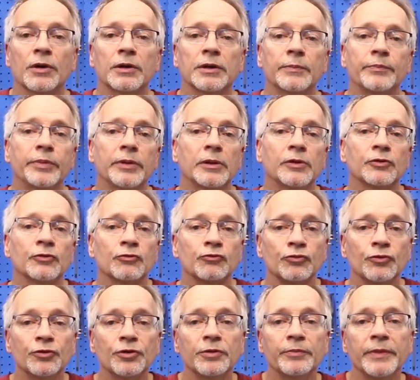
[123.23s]
going to build a
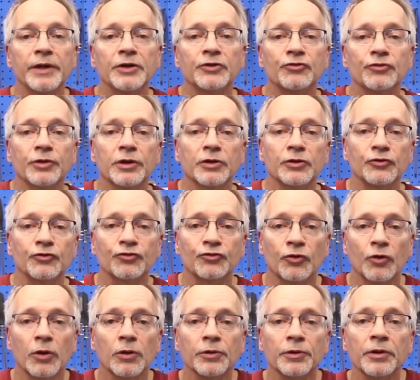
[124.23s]
rudimentary
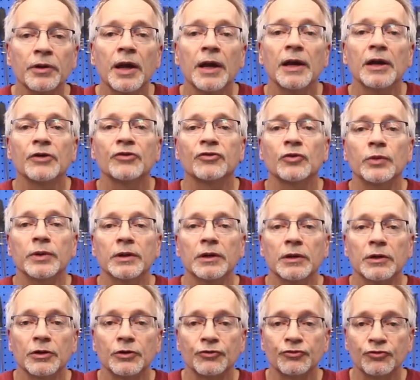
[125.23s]
controller so we
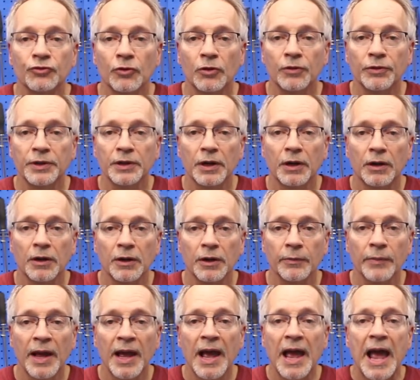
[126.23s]
can control the
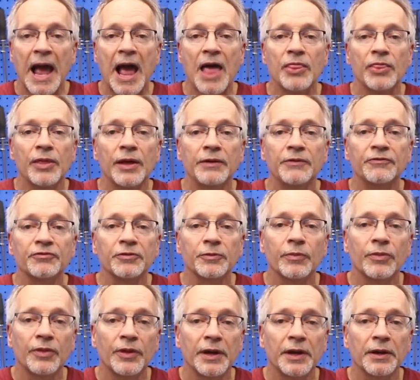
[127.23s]
arm, and then
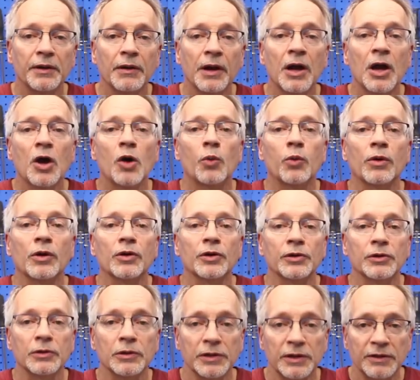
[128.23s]
from there we're
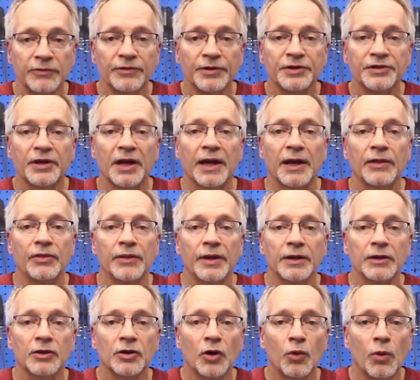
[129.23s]
going to leave it and
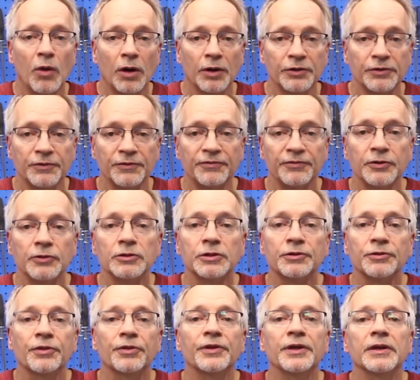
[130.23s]
then go on to
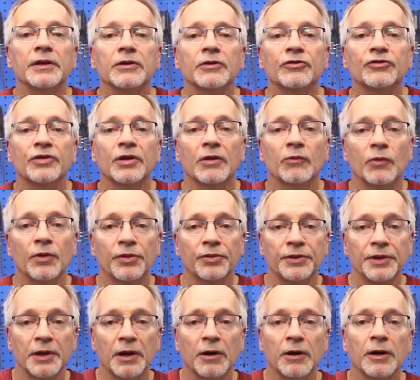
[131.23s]
future things with
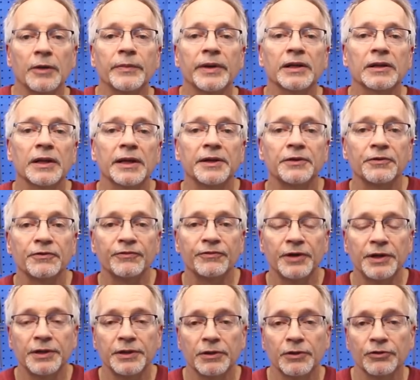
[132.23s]
the arm at later
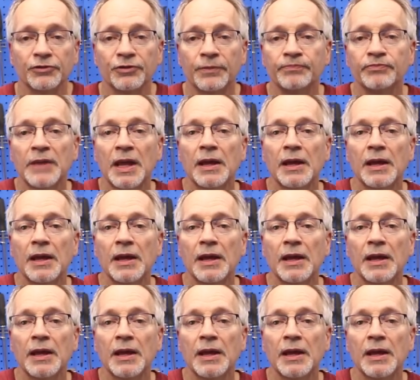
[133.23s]
videos.